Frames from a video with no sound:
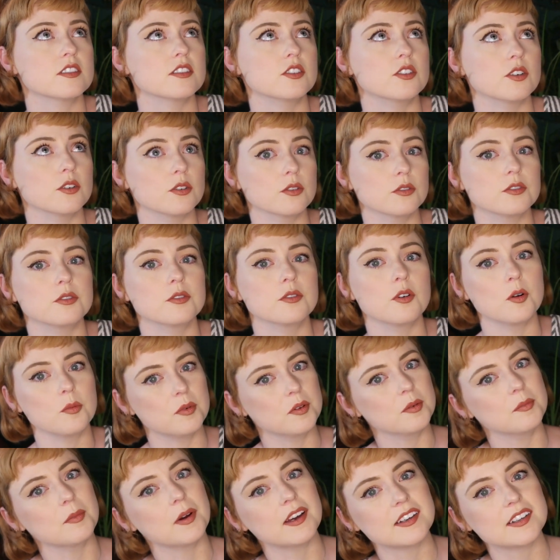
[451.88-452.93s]
go to
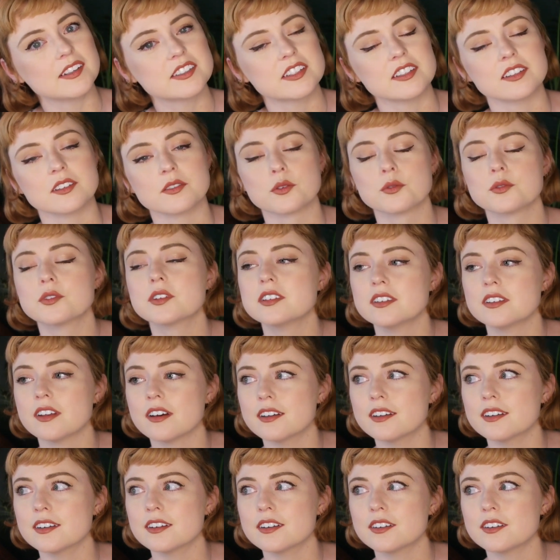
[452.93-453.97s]
open mics because I've only
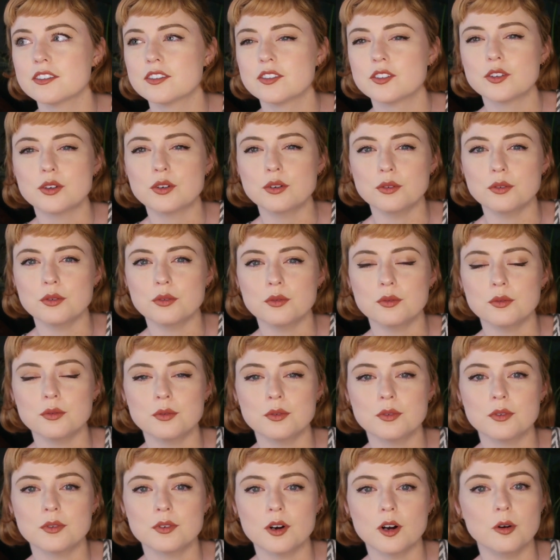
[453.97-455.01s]
done
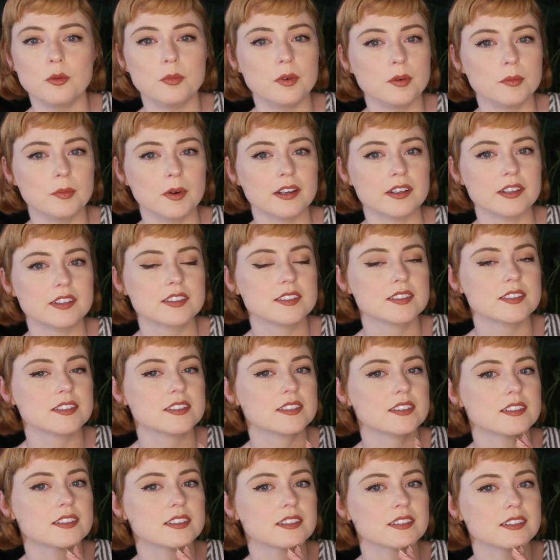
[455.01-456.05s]
two open mics
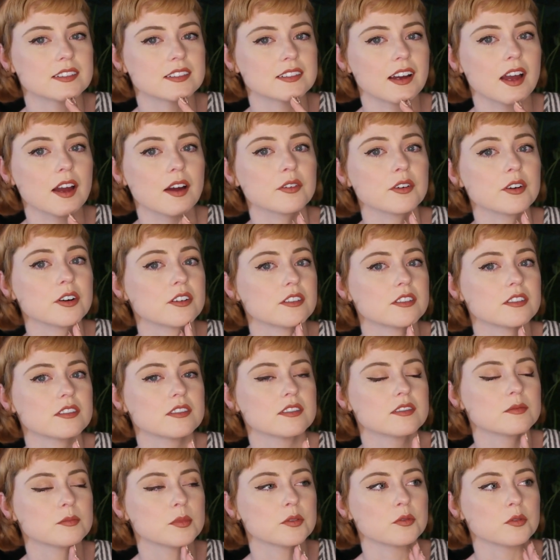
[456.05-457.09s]
ever
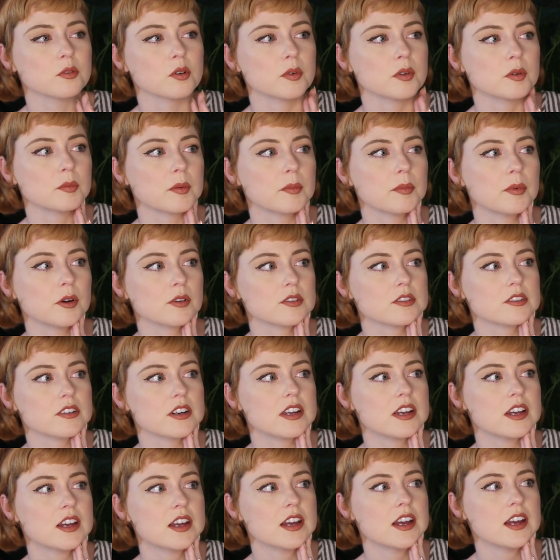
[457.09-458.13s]
performing my
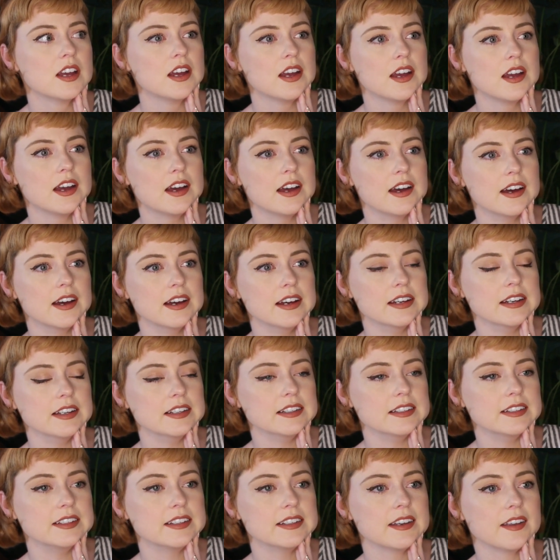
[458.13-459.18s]
poetry.
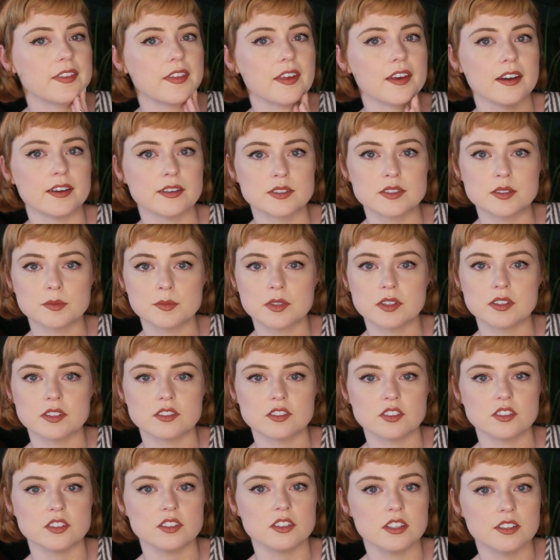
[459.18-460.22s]
And that is something that
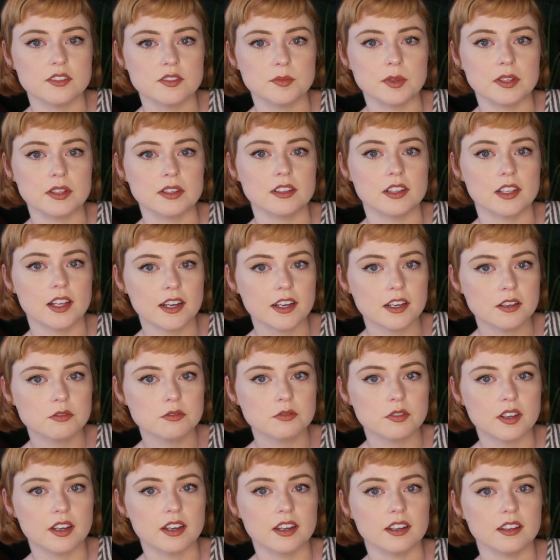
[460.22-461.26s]
just gives me life
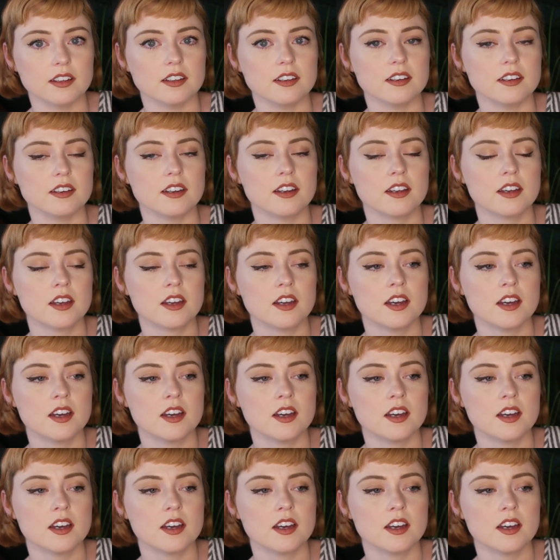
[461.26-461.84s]
and